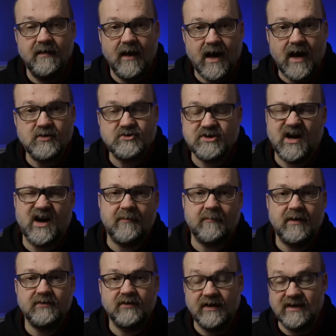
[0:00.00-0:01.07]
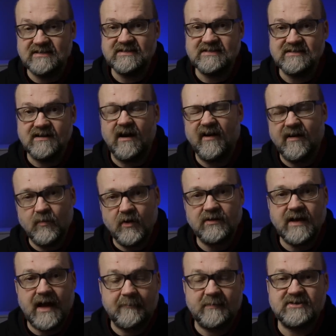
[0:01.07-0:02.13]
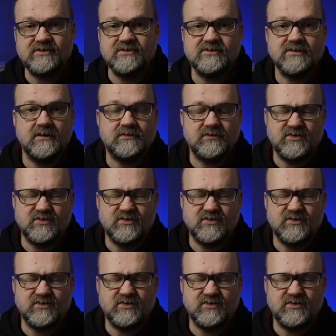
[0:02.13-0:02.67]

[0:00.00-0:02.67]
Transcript: how sharp the lenses are and what apertures